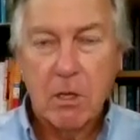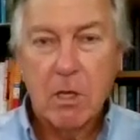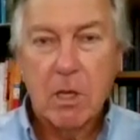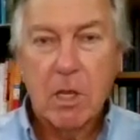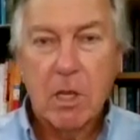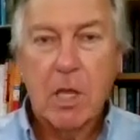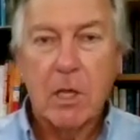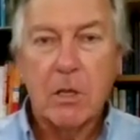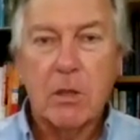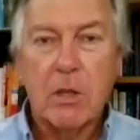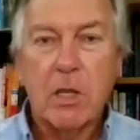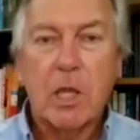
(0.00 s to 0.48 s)

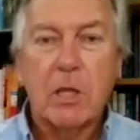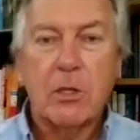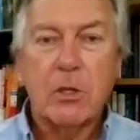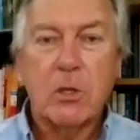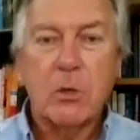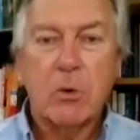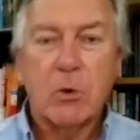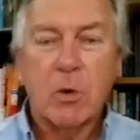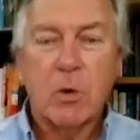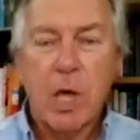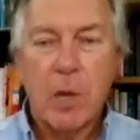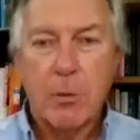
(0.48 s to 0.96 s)
and then
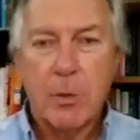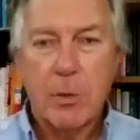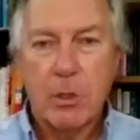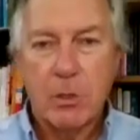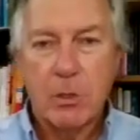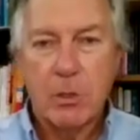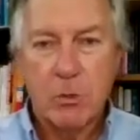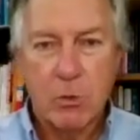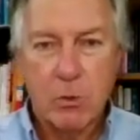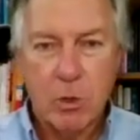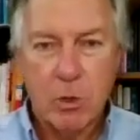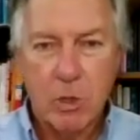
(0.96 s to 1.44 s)
you
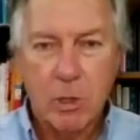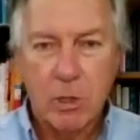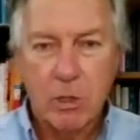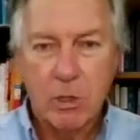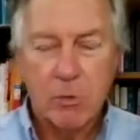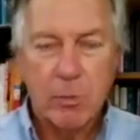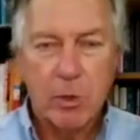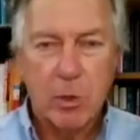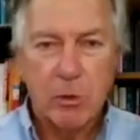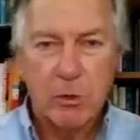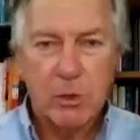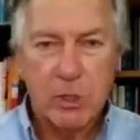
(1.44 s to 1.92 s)

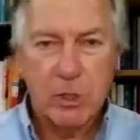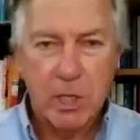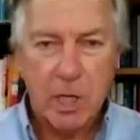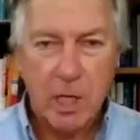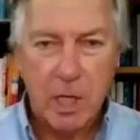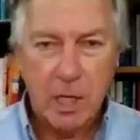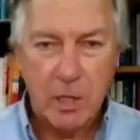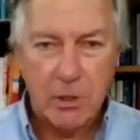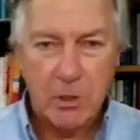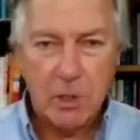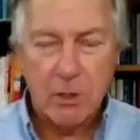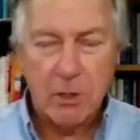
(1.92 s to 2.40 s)
towards both
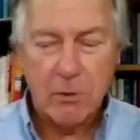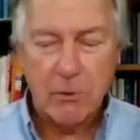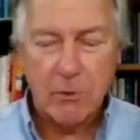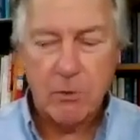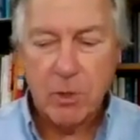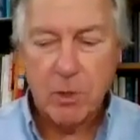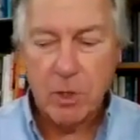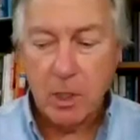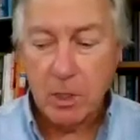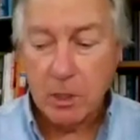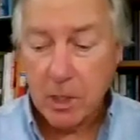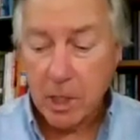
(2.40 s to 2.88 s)
sides and the
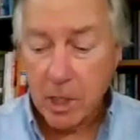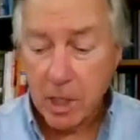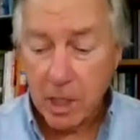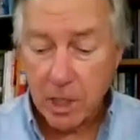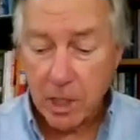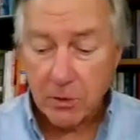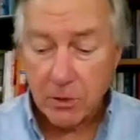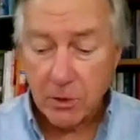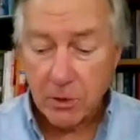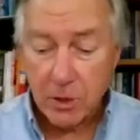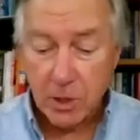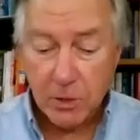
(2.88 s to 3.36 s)
front.
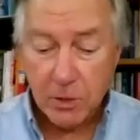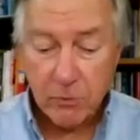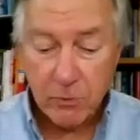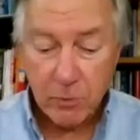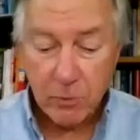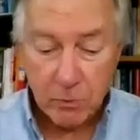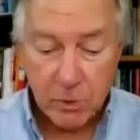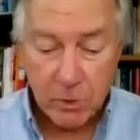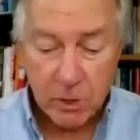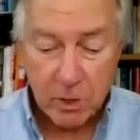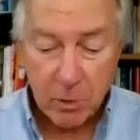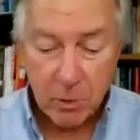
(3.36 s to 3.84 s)
And just
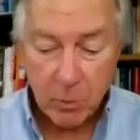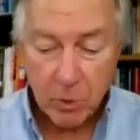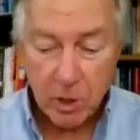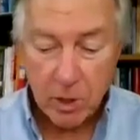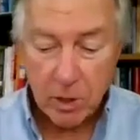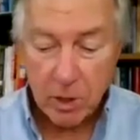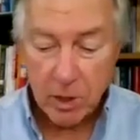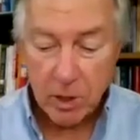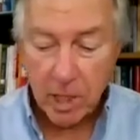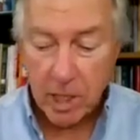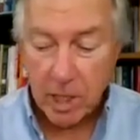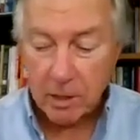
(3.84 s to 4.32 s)
from
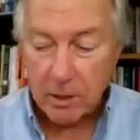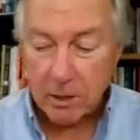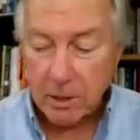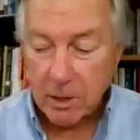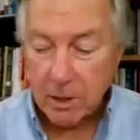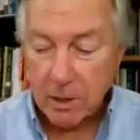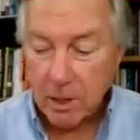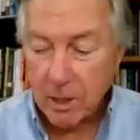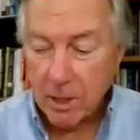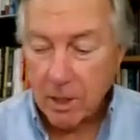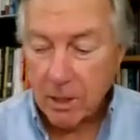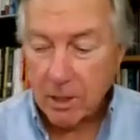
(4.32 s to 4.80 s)
someone that
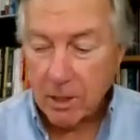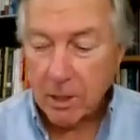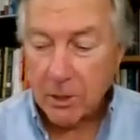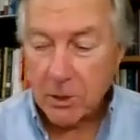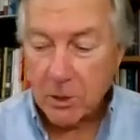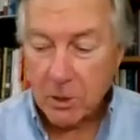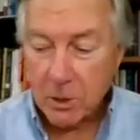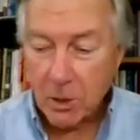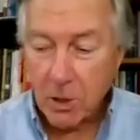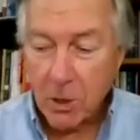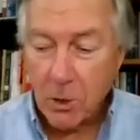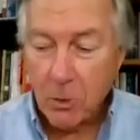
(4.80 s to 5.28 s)

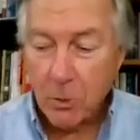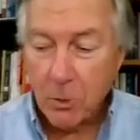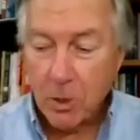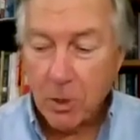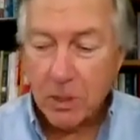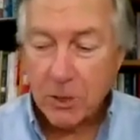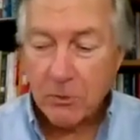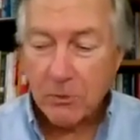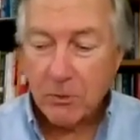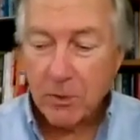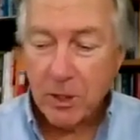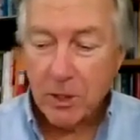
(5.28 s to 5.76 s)
is
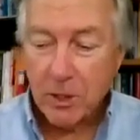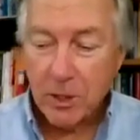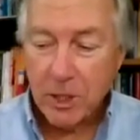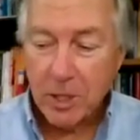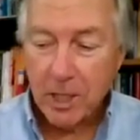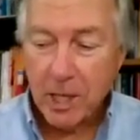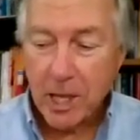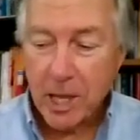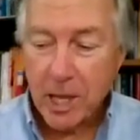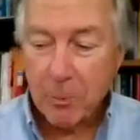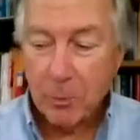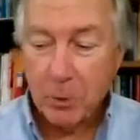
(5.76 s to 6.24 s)
always
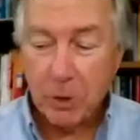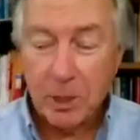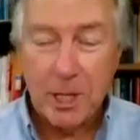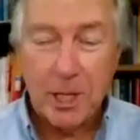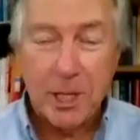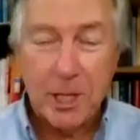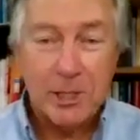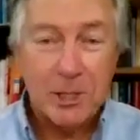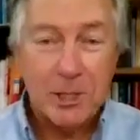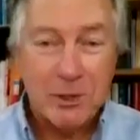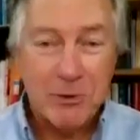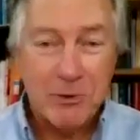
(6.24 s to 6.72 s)
very
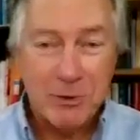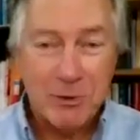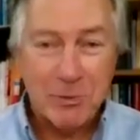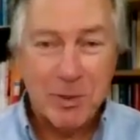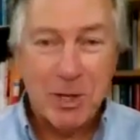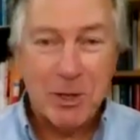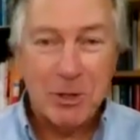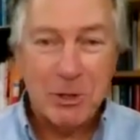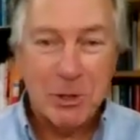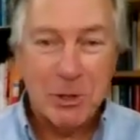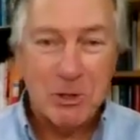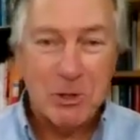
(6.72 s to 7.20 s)
apprehensive
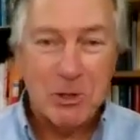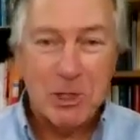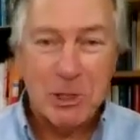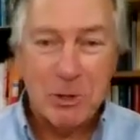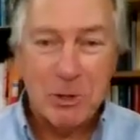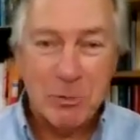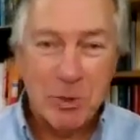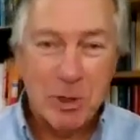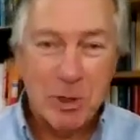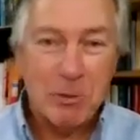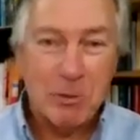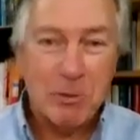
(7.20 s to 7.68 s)
about
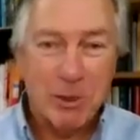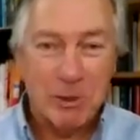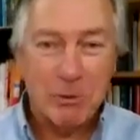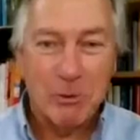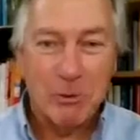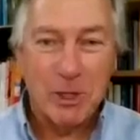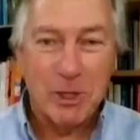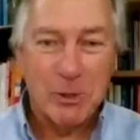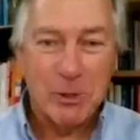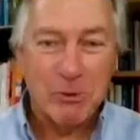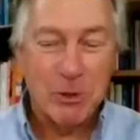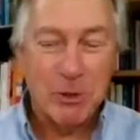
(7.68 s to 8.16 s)
using public
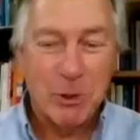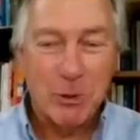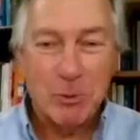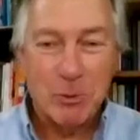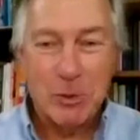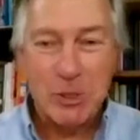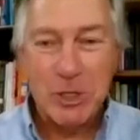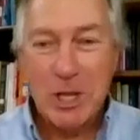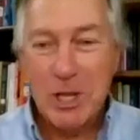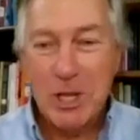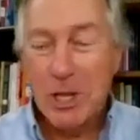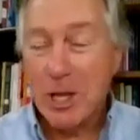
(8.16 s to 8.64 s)

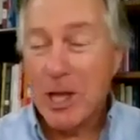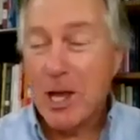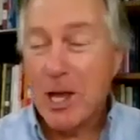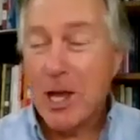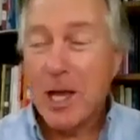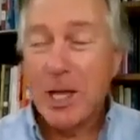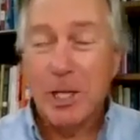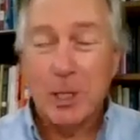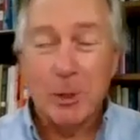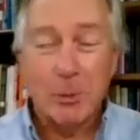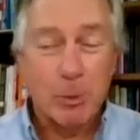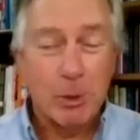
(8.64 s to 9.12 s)
restrooms,
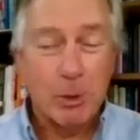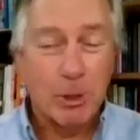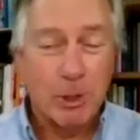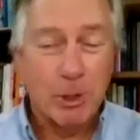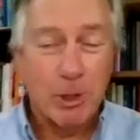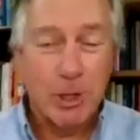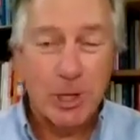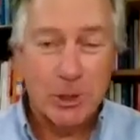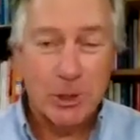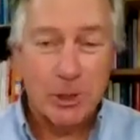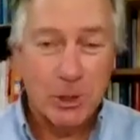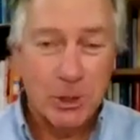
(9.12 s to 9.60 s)
I
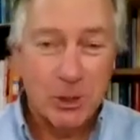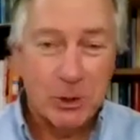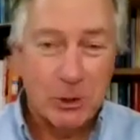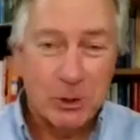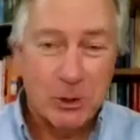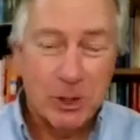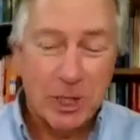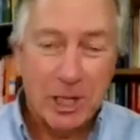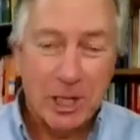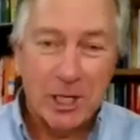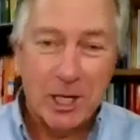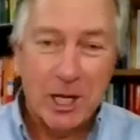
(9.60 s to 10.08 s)
applaud
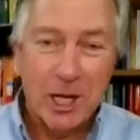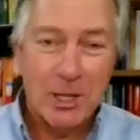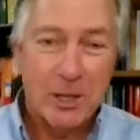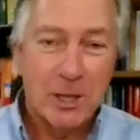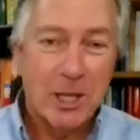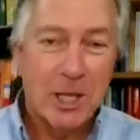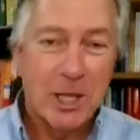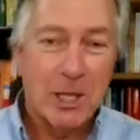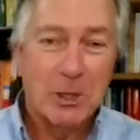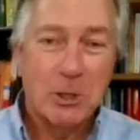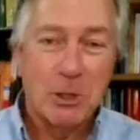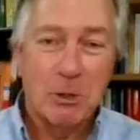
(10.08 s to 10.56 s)
you, and I
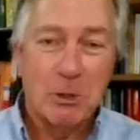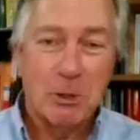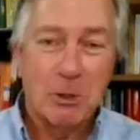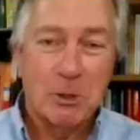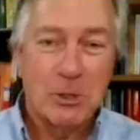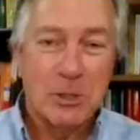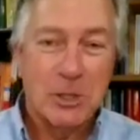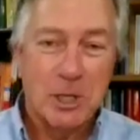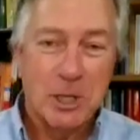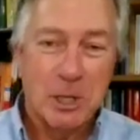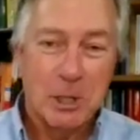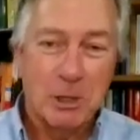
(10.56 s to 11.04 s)
thank your
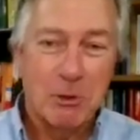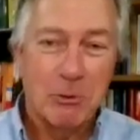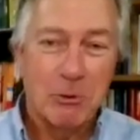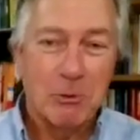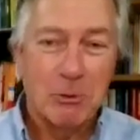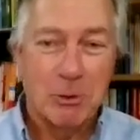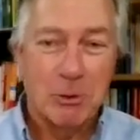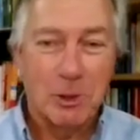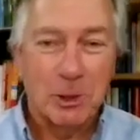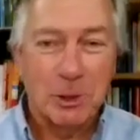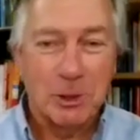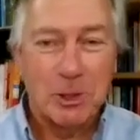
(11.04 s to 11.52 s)
son
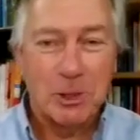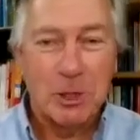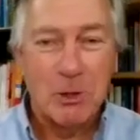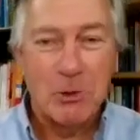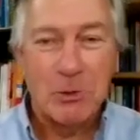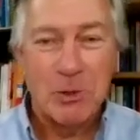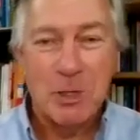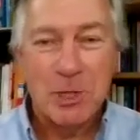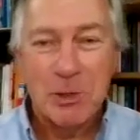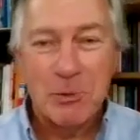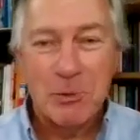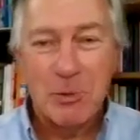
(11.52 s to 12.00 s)
for
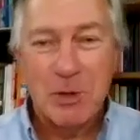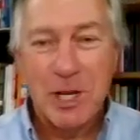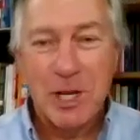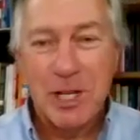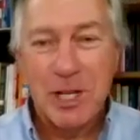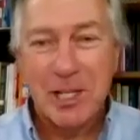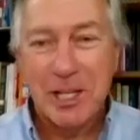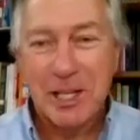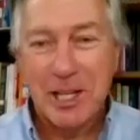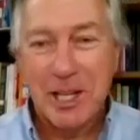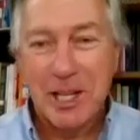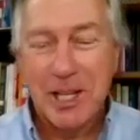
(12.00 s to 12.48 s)
doing the
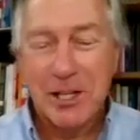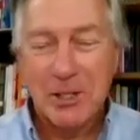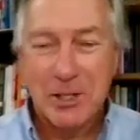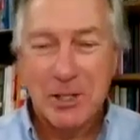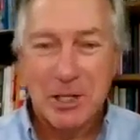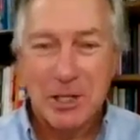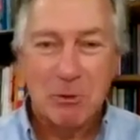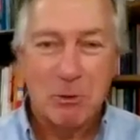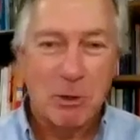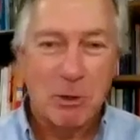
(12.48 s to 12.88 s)
potty dance and